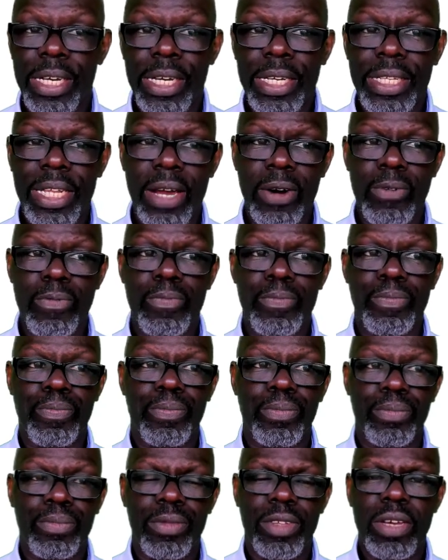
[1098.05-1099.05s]
Now,
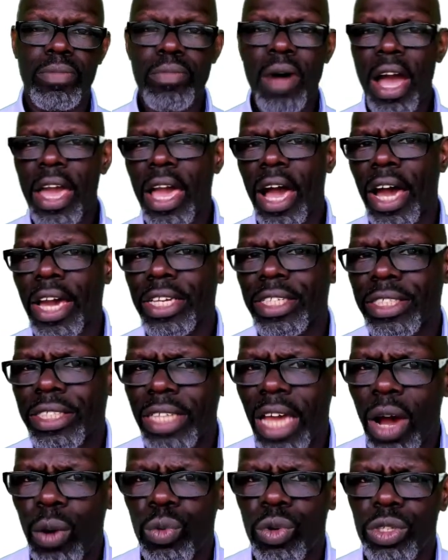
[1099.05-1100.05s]
in my eyes,
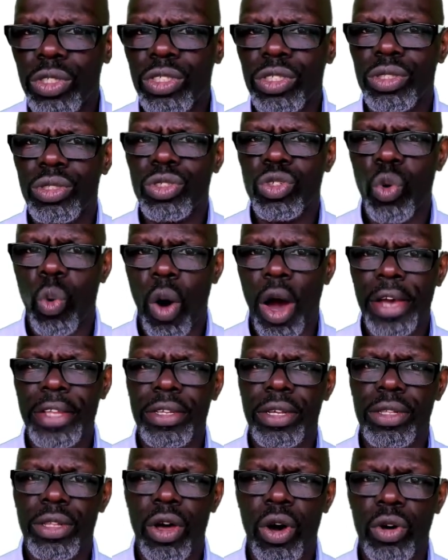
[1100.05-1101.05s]
that was quite
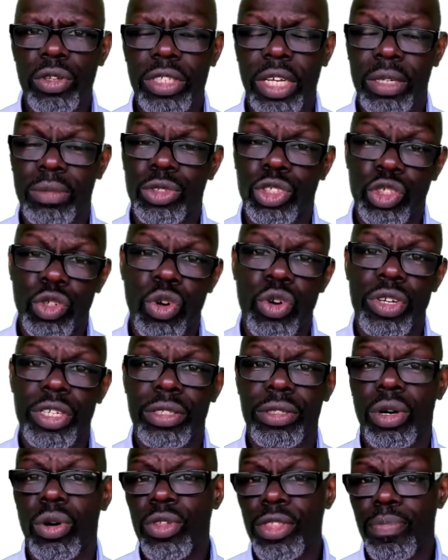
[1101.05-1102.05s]
a lot, and I'm sure
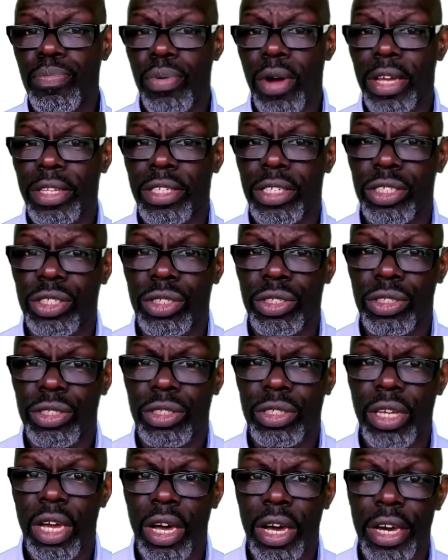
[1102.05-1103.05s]
in other
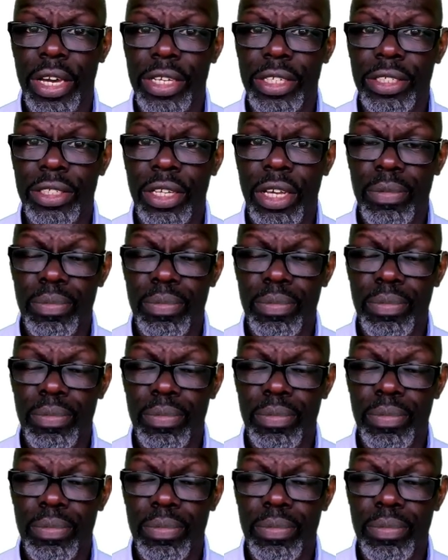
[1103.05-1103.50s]
practitioners' eyes,